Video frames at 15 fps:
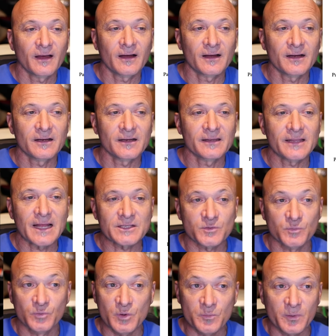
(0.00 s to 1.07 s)
uh, and
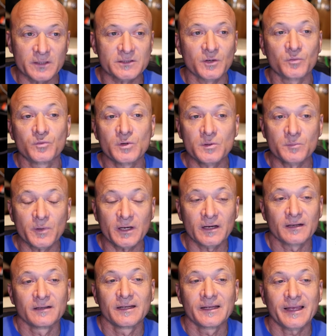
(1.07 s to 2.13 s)
that's Rumba. So
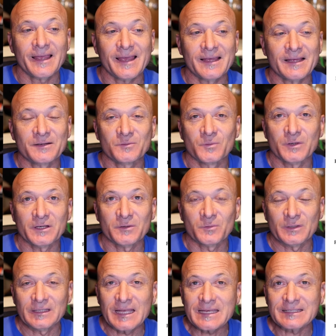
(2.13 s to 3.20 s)
Rumba and we're going
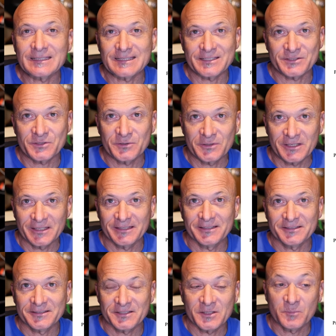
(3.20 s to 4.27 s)
to relate this to
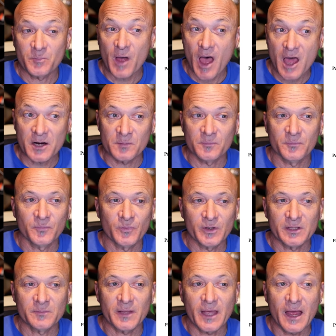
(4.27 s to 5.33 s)
the to the bottom
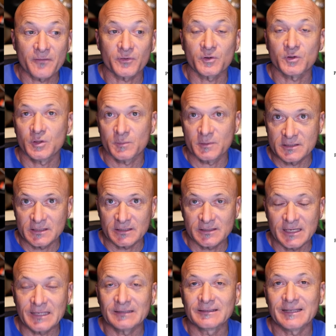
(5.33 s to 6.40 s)
rhythm the afro-cuban
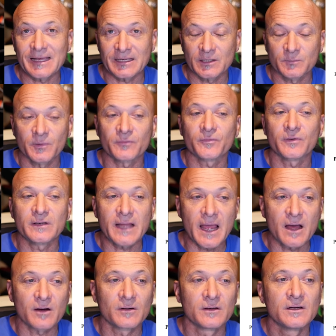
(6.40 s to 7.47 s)
6-8 later but for
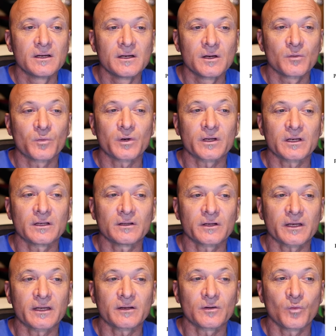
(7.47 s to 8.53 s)
now we're going to
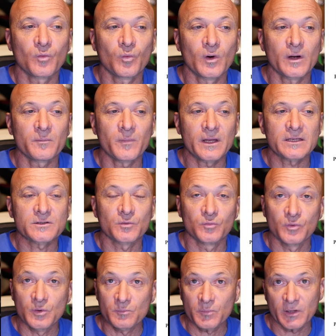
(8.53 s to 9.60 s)
look at what makes
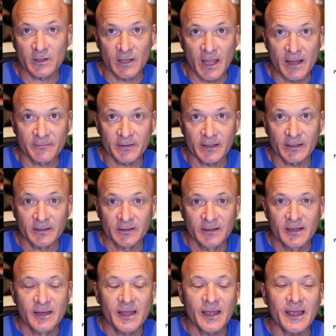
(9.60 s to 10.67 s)
rumba clave
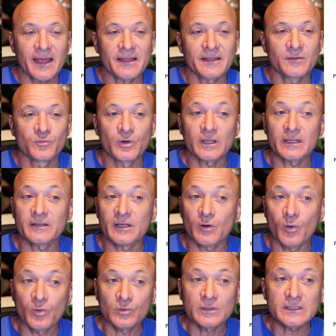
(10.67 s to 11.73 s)
and really, the
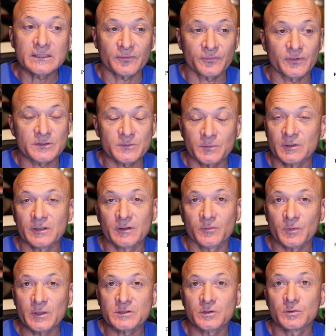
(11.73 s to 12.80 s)
only difference between
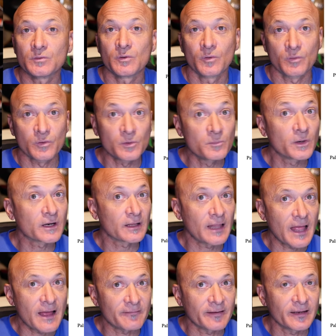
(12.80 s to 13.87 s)
3 2 rumba
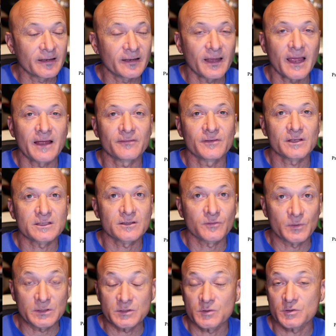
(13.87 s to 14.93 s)
clave and the
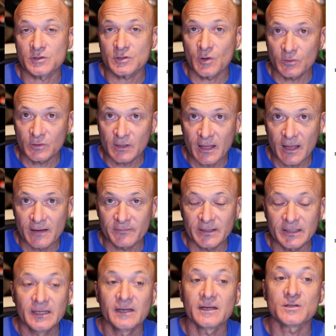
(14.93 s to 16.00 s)
3 2 son
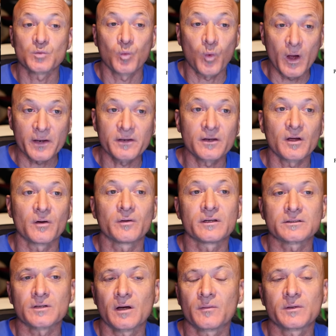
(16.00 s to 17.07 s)
clave is one note.
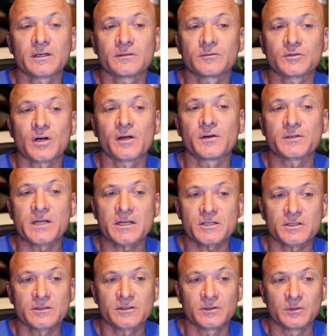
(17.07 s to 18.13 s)
So I want to draw your
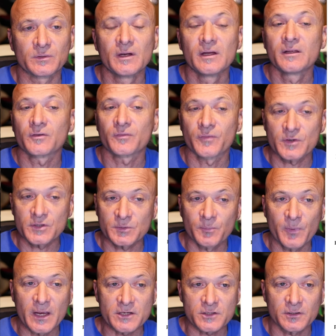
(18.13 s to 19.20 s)
attention to the first
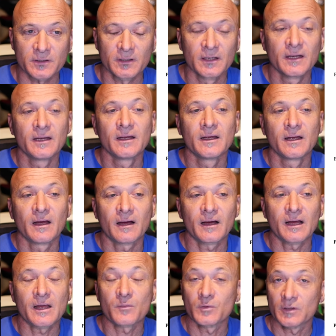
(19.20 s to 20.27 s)
measure.
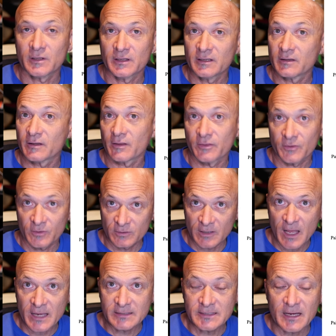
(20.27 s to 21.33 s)
Uh, and we're looking at the third
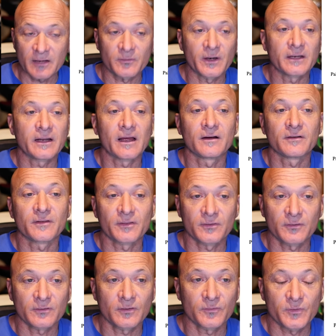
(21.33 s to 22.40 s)
line down right now. The,
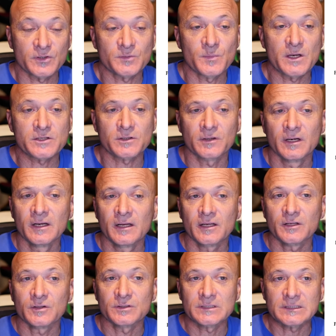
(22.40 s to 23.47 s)
th- the first measure,
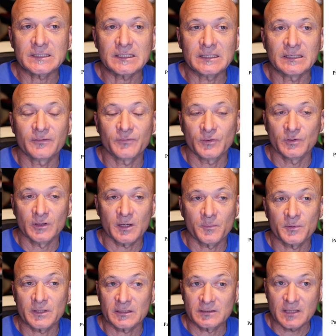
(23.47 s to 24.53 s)
you'll see if you look
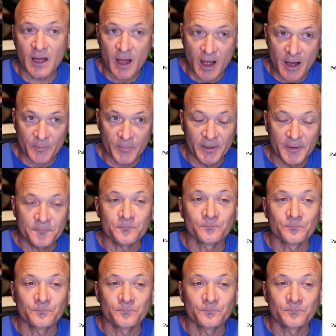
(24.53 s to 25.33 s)
up at the top